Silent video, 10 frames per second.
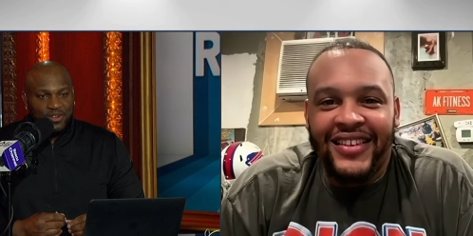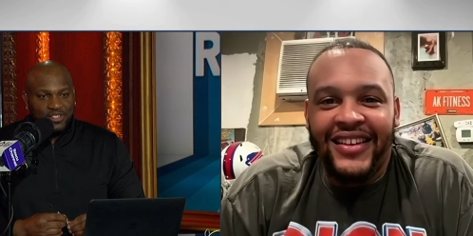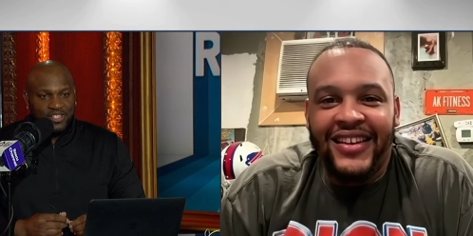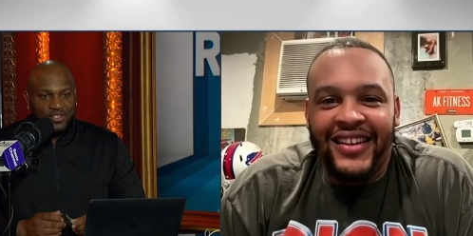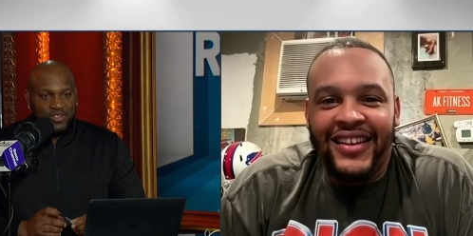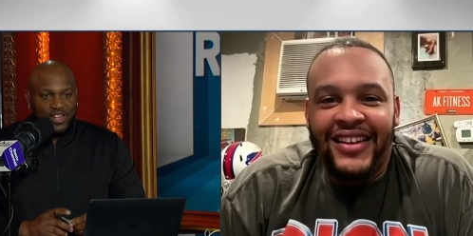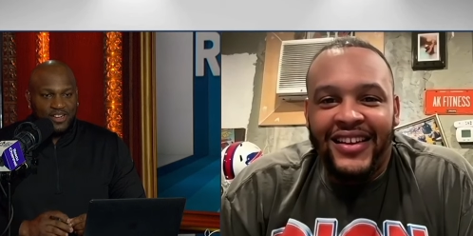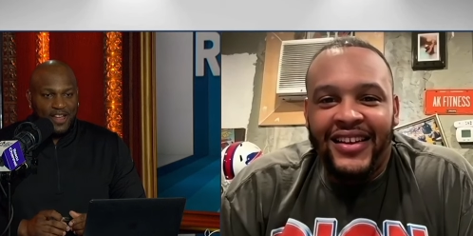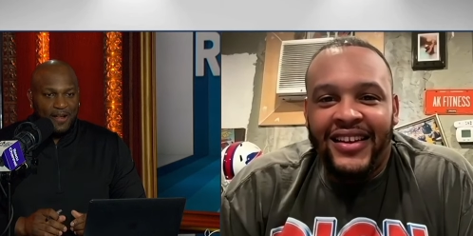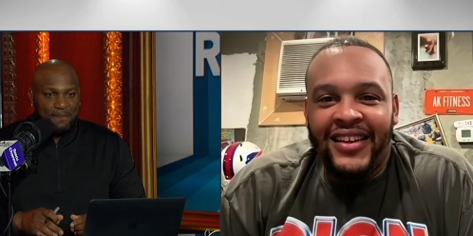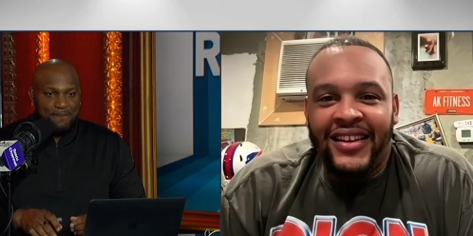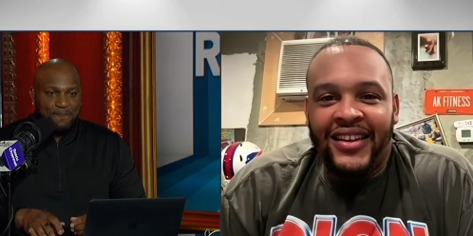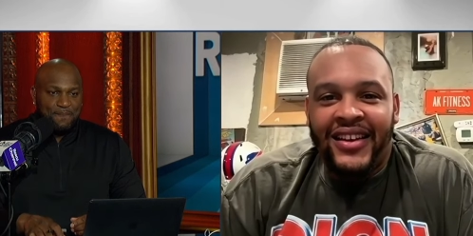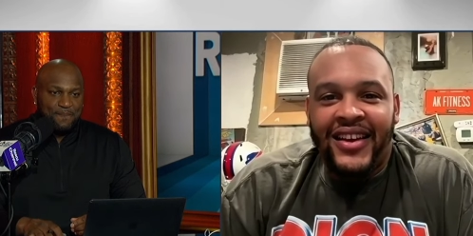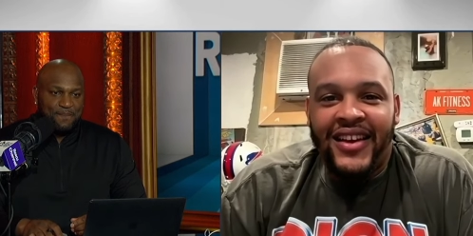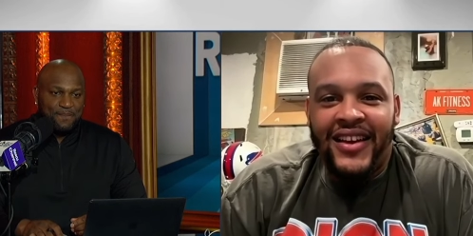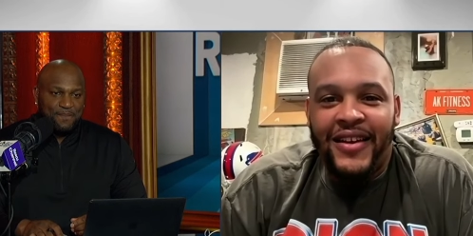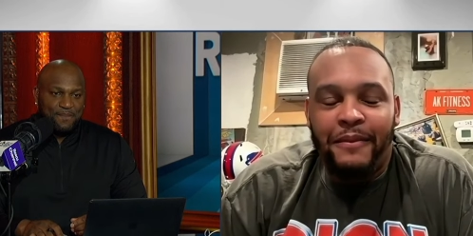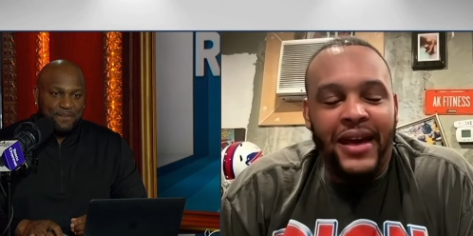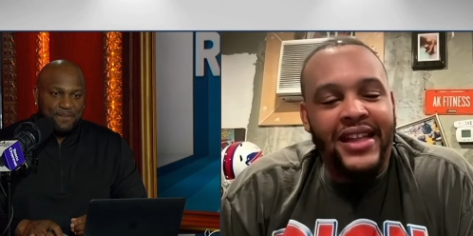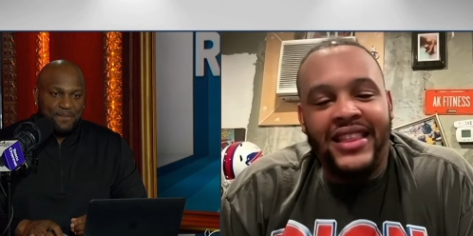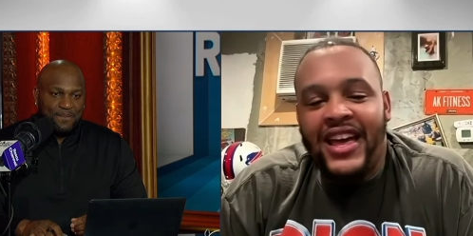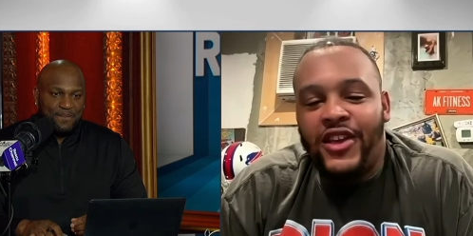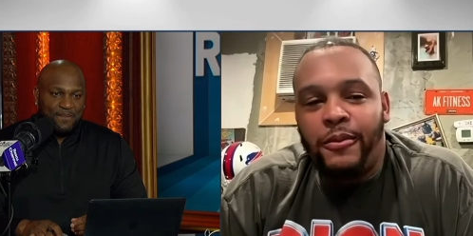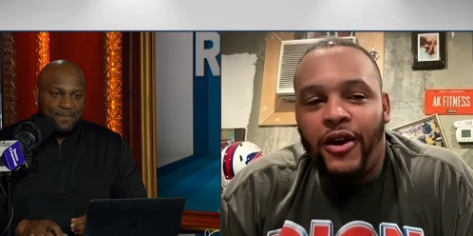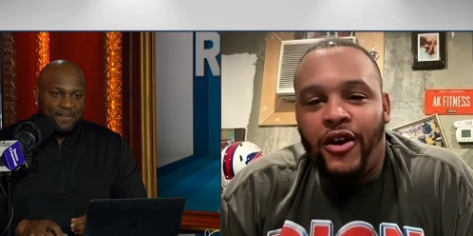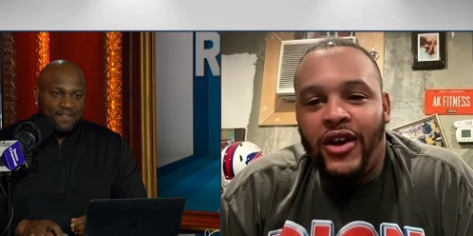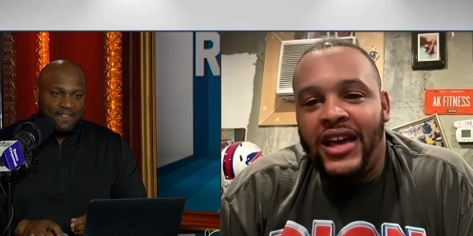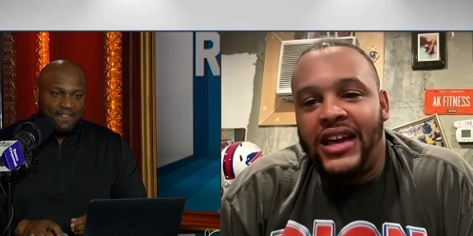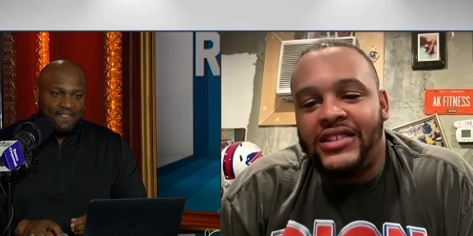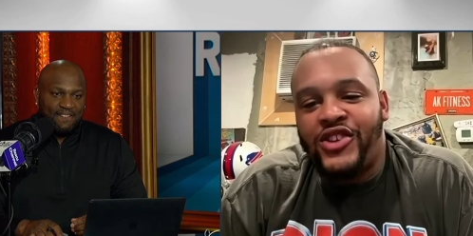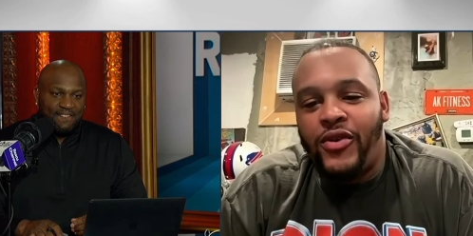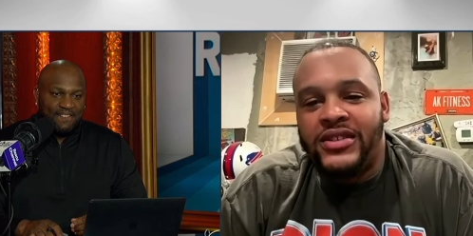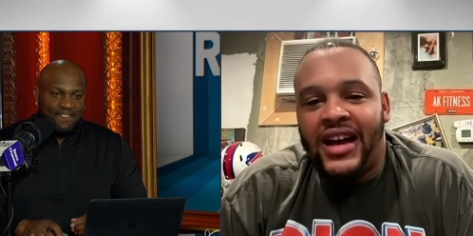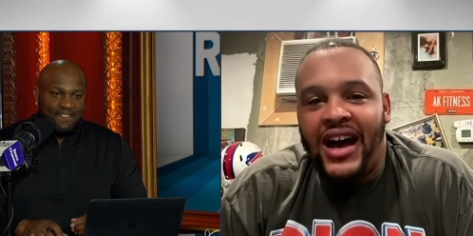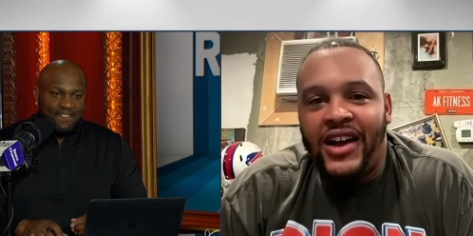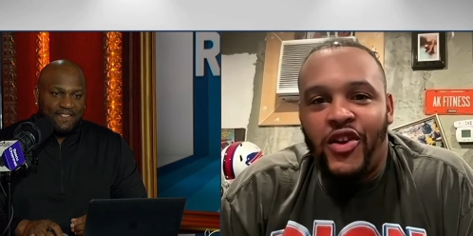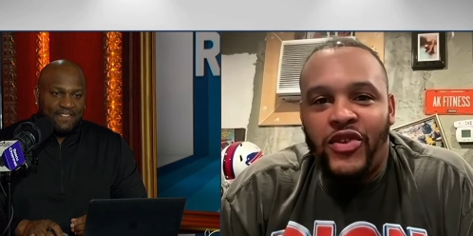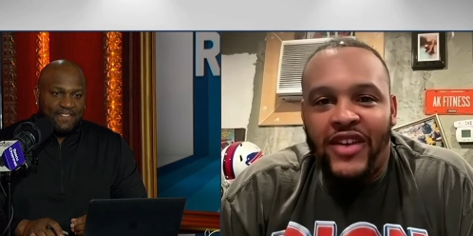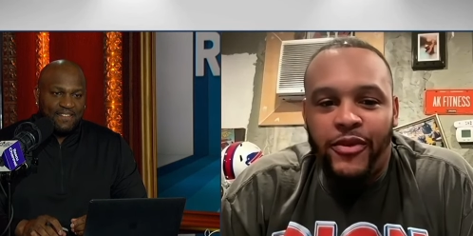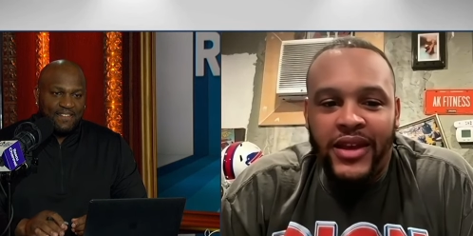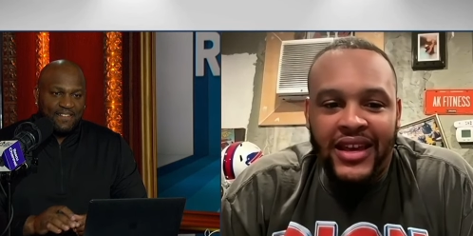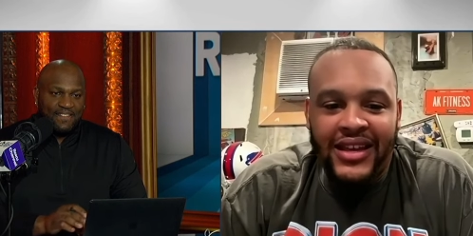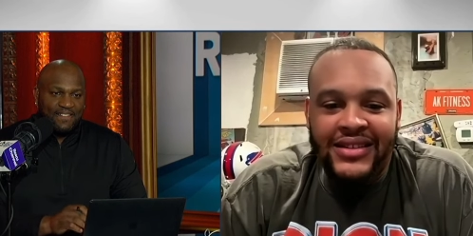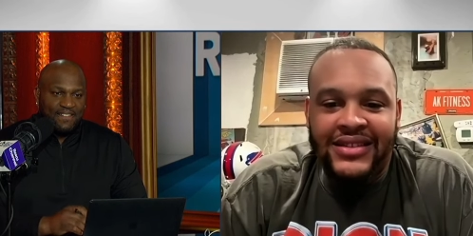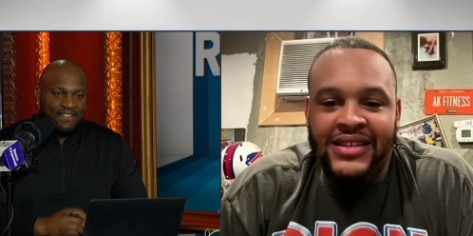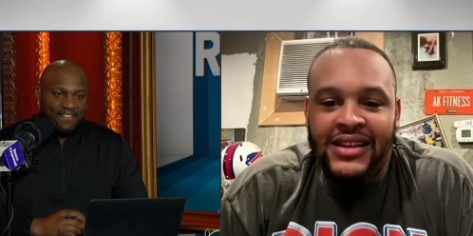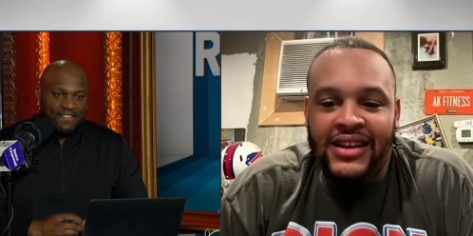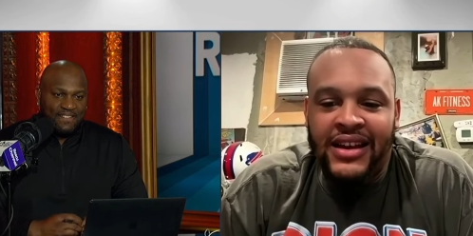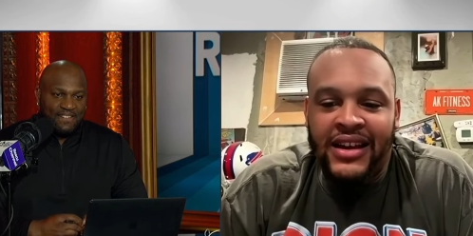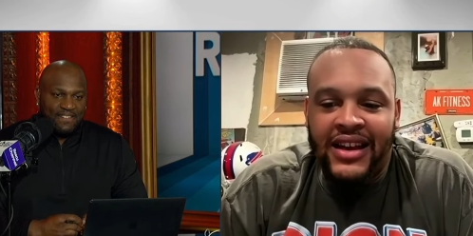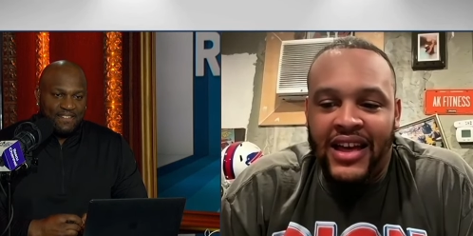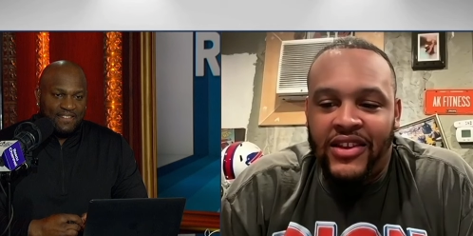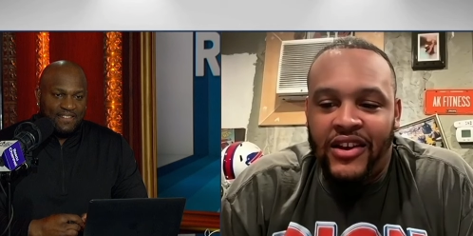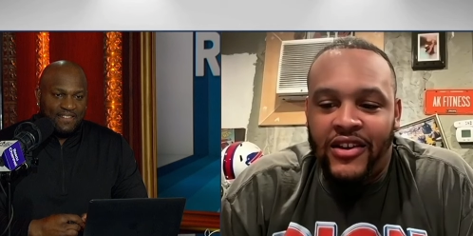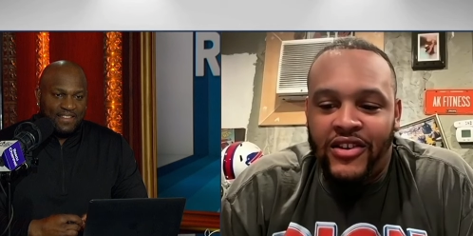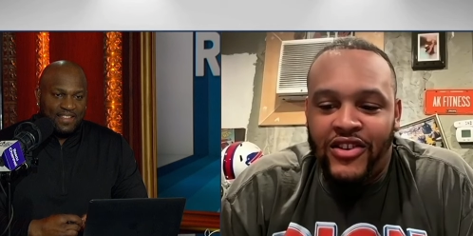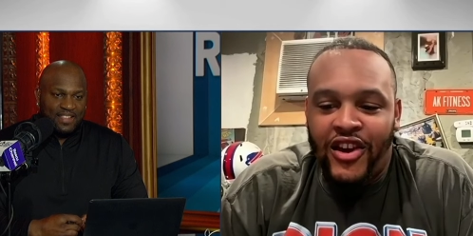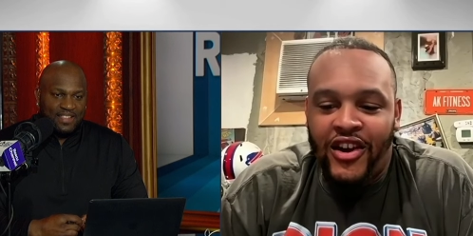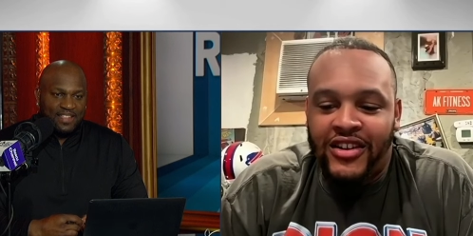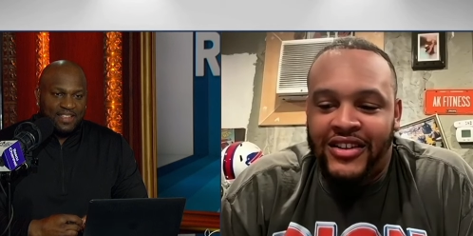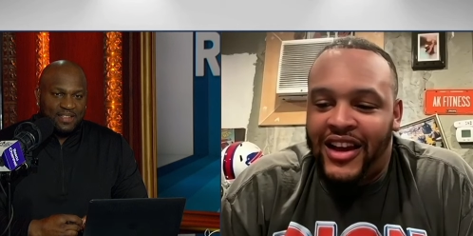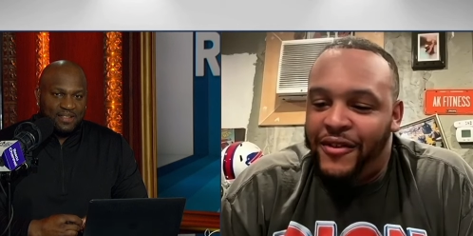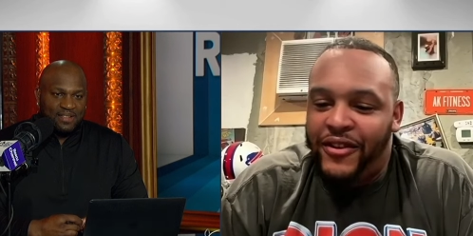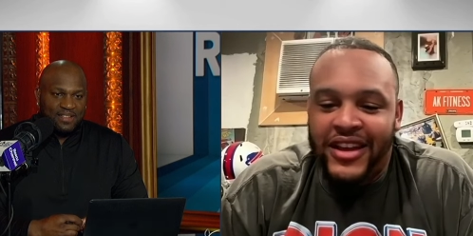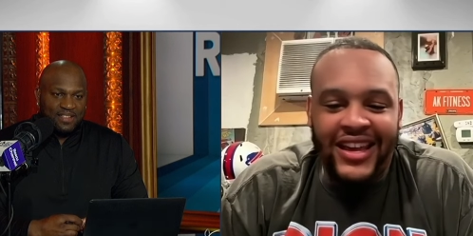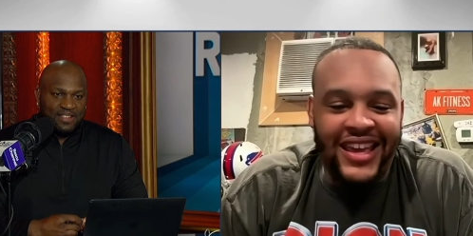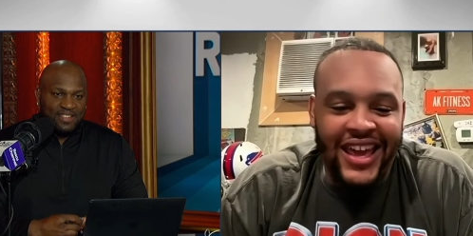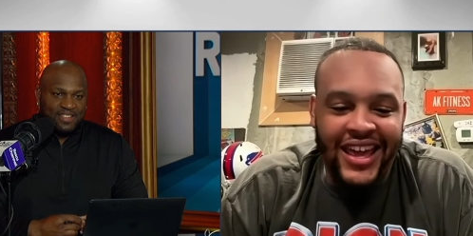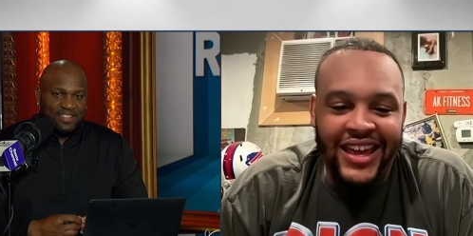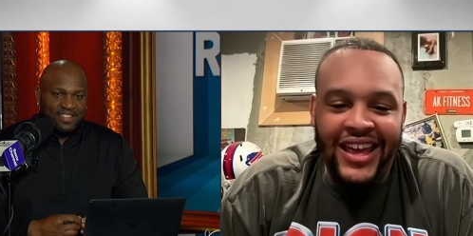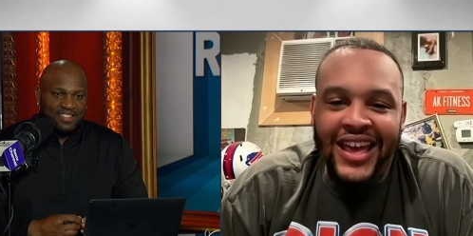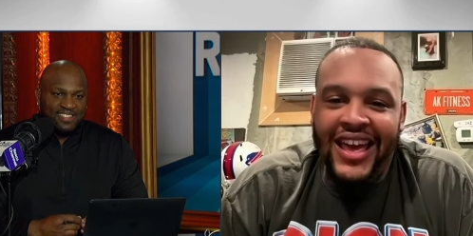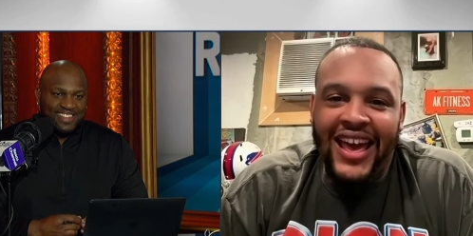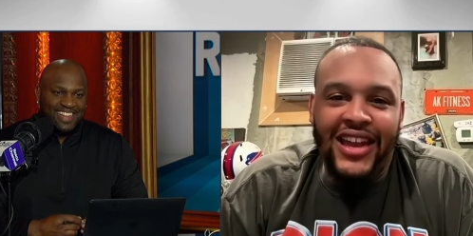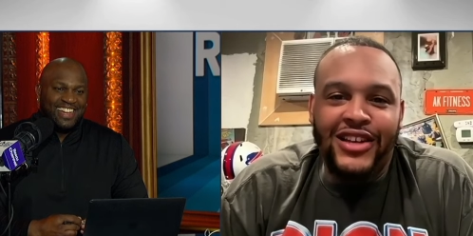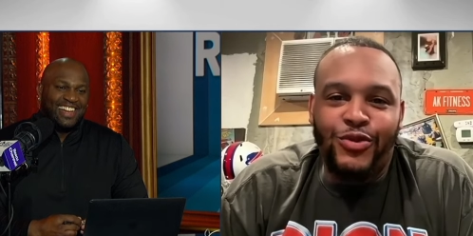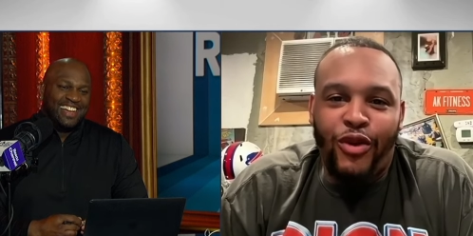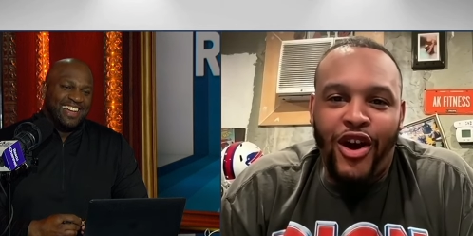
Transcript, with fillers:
Speaker 1: forward to seeing you down the line.
Speaker 2: Man, thank you, bro. It's always an honor whenever we get together. You're definitely a king in this